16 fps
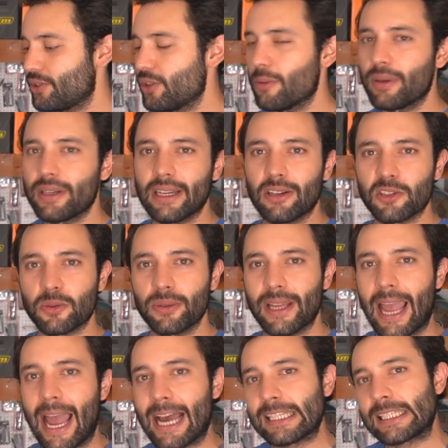nobody else really
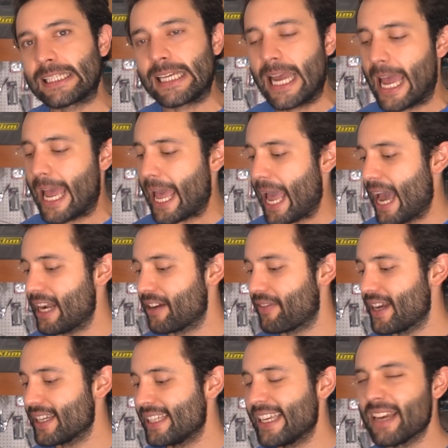has it, and if I can